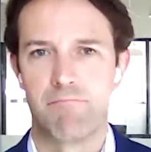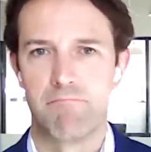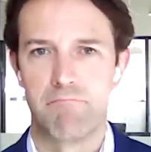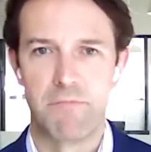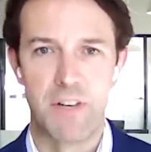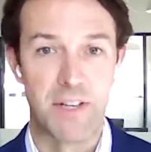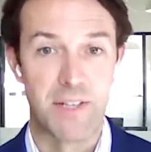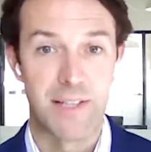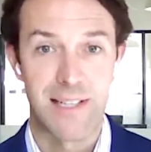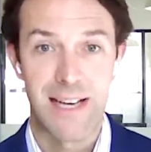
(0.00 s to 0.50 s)

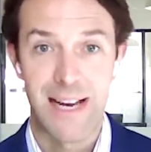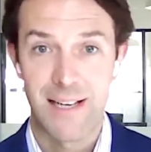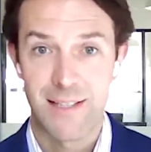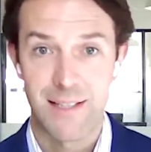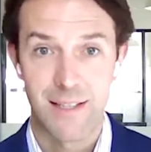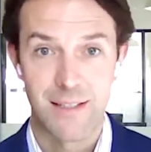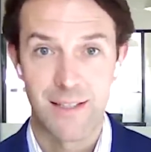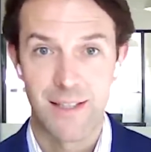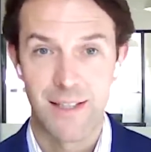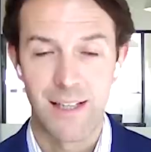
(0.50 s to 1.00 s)

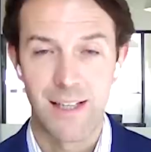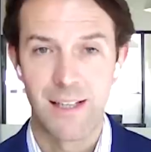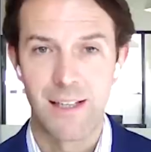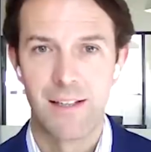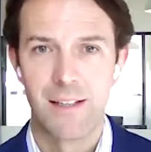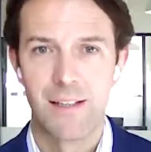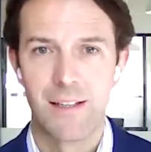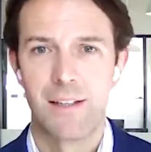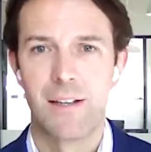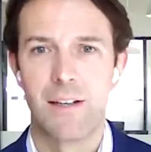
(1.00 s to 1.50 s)

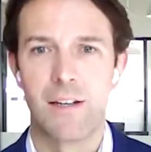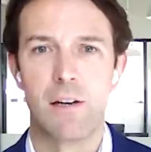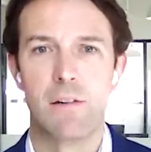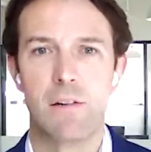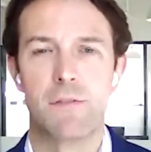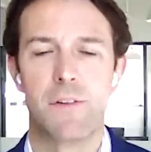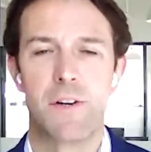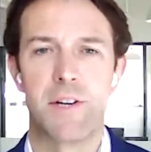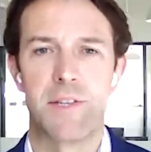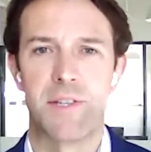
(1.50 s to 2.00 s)
necessity,
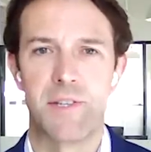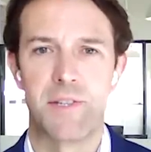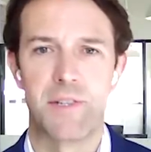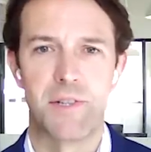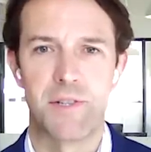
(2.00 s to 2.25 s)
versus